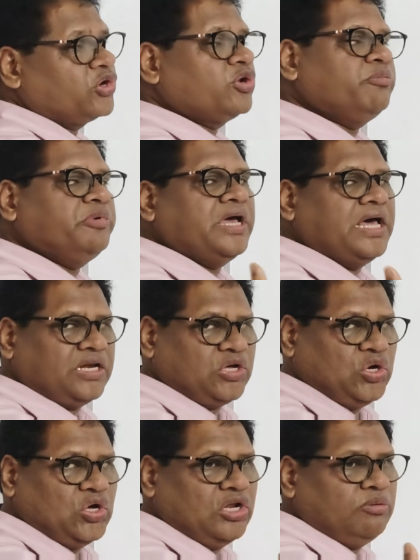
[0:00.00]
It could be
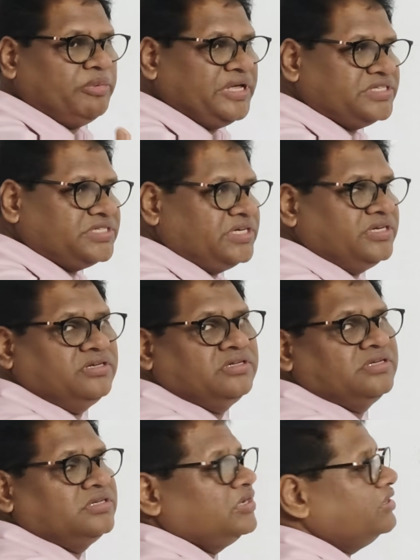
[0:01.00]
alcohol, benzene,